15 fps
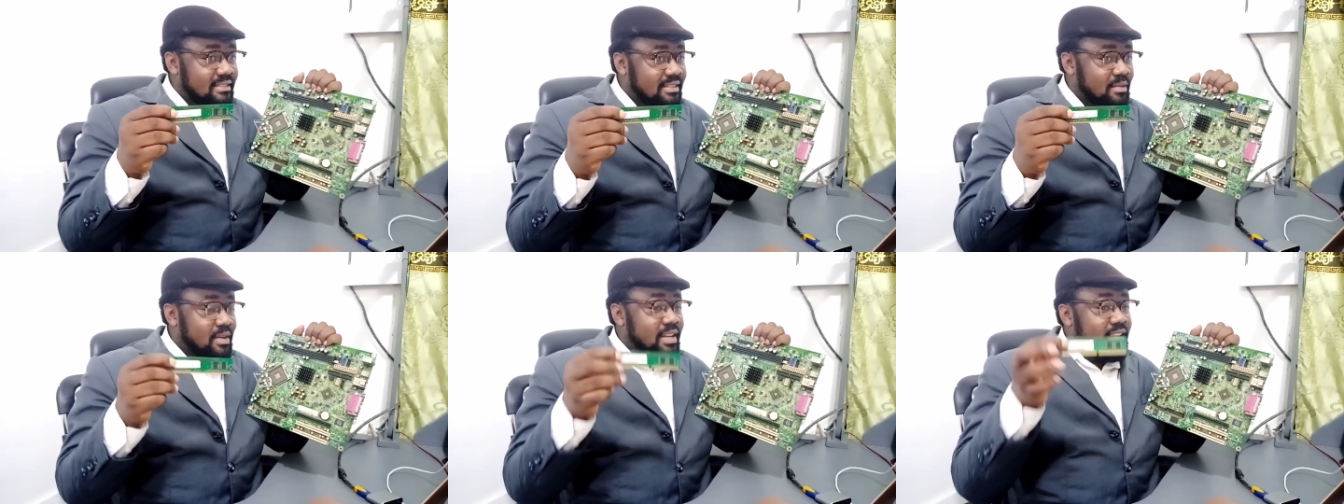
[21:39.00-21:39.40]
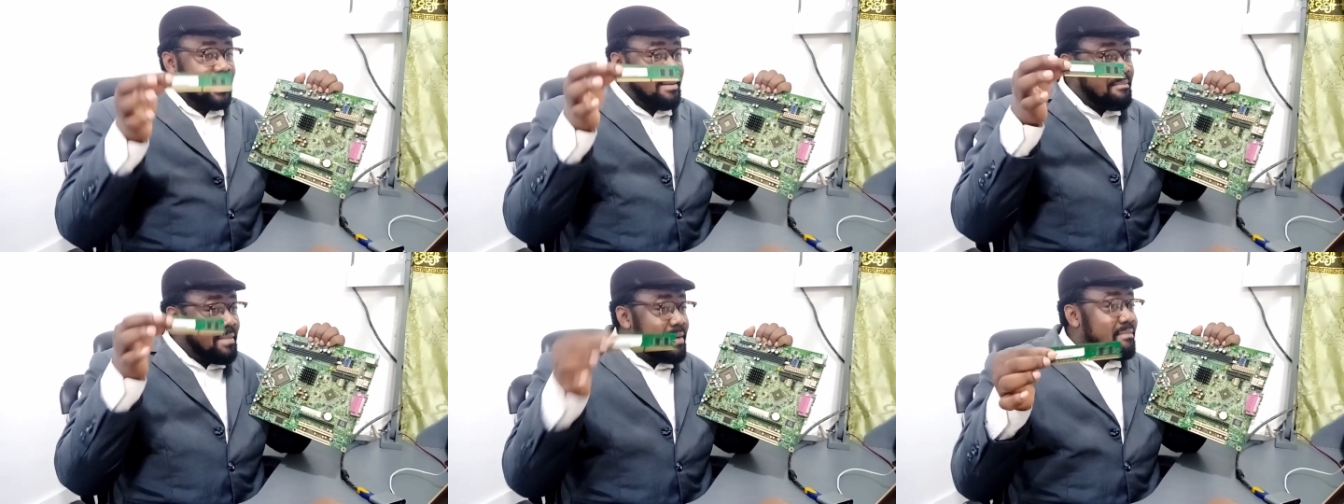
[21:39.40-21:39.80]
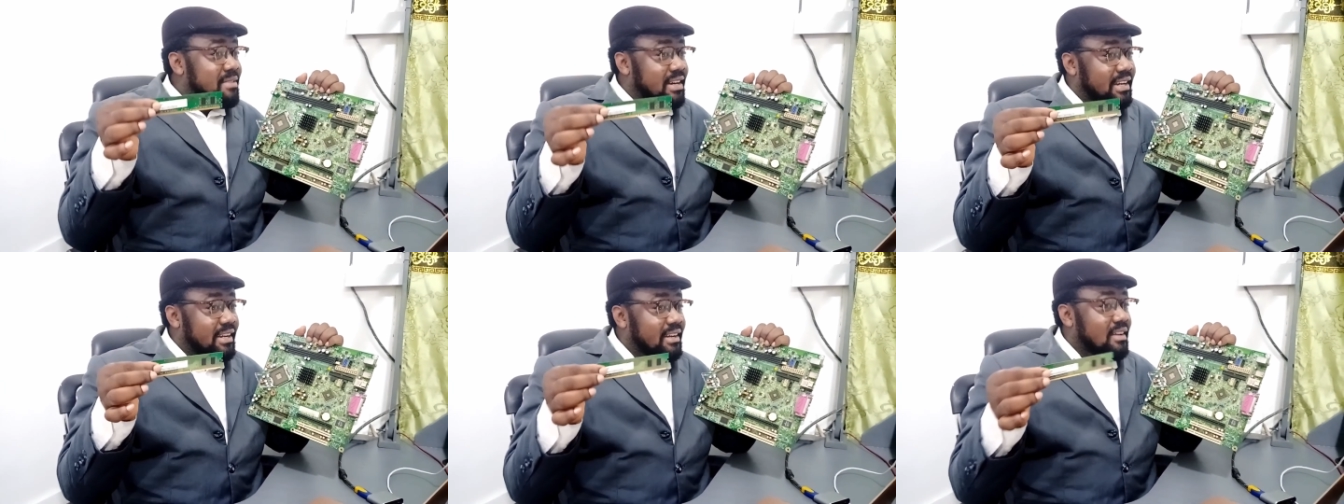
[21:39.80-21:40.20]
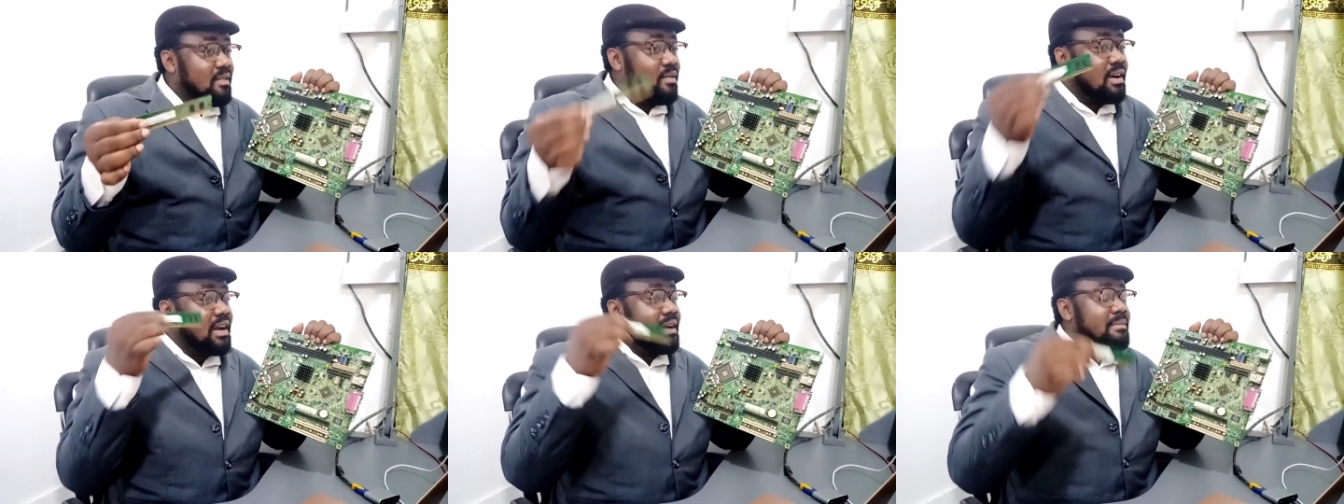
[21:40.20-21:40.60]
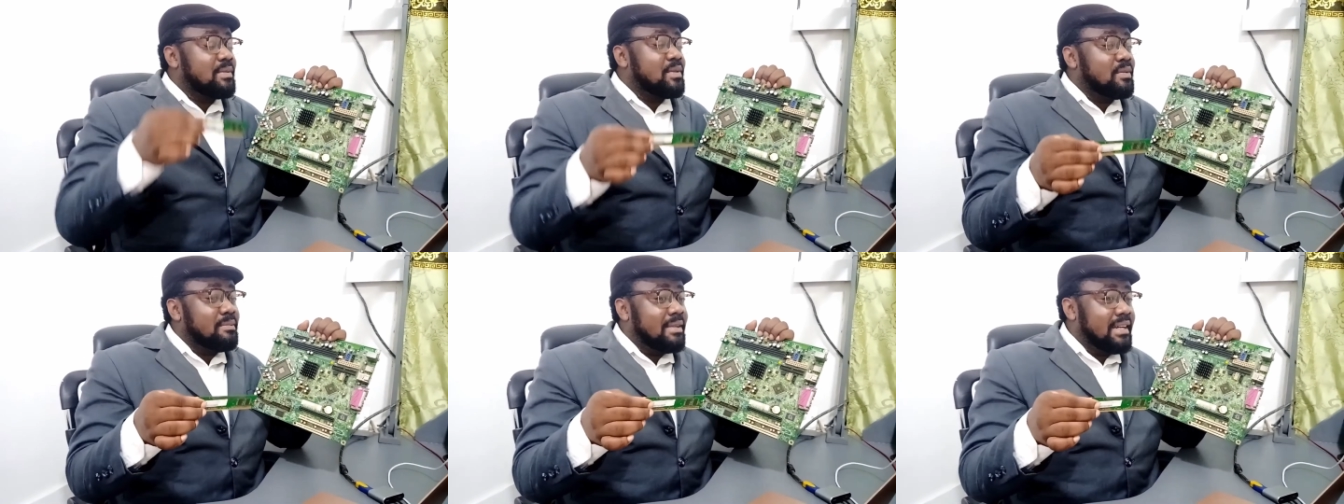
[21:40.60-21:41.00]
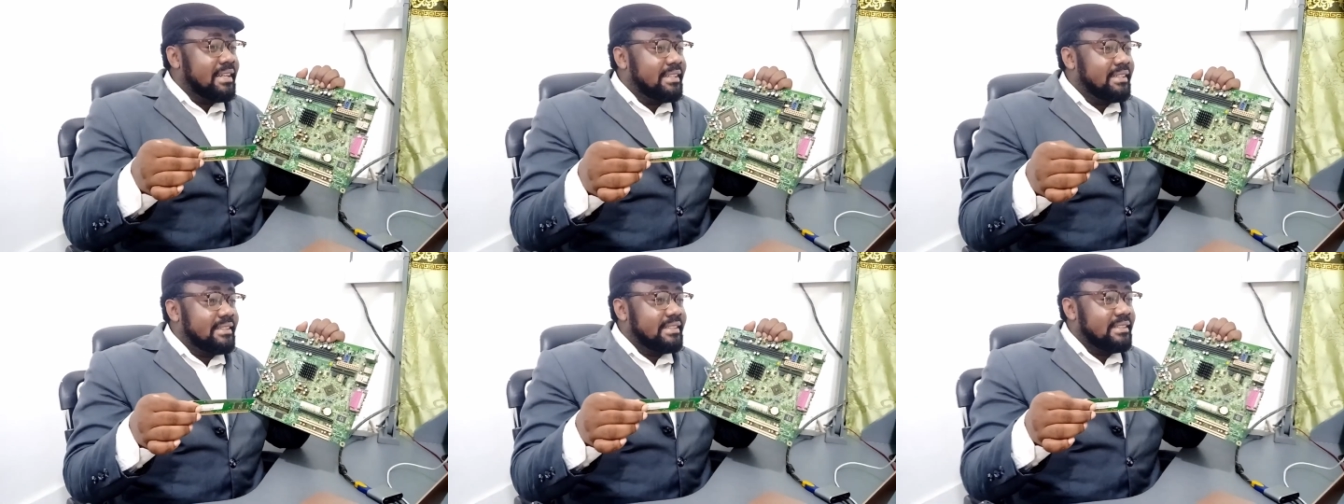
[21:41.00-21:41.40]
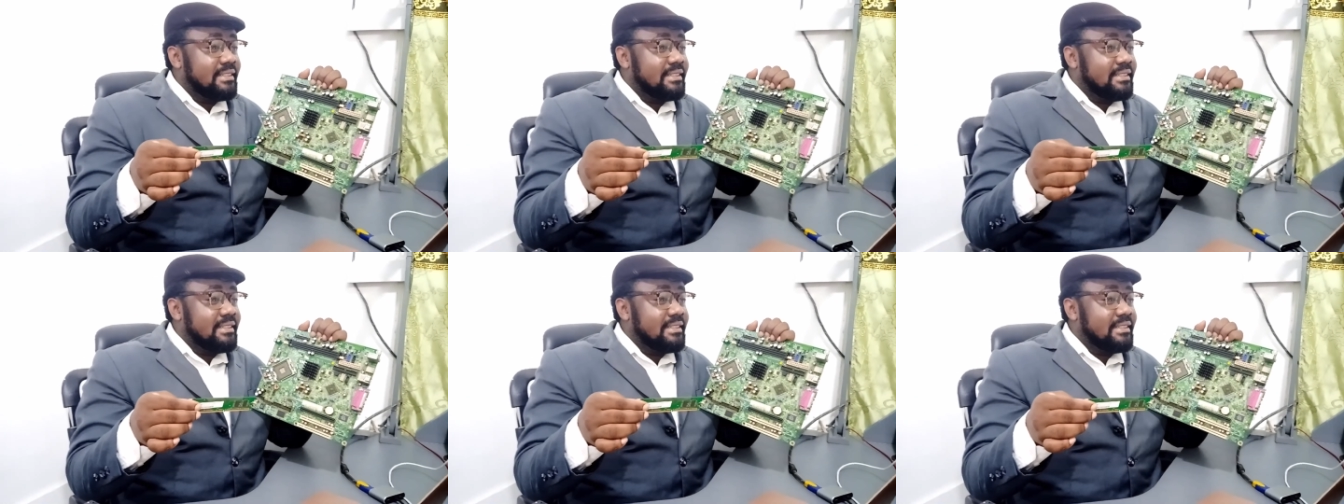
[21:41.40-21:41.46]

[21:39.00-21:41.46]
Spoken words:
When you hear memory, what comes to mind?